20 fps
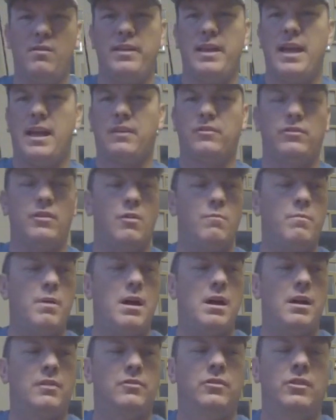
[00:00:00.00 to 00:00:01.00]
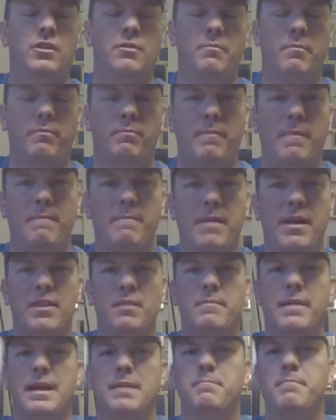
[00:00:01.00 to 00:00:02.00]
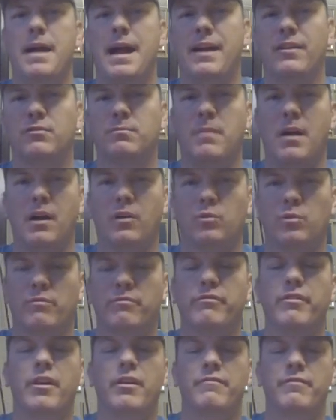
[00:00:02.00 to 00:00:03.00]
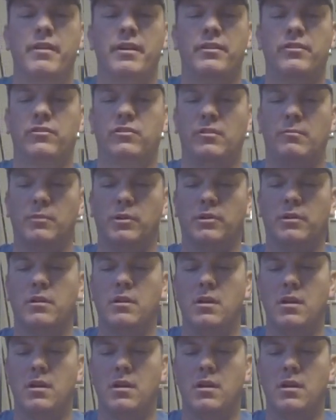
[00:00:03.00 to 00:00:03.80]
The XL box and the, and the main bass box were very, very similar.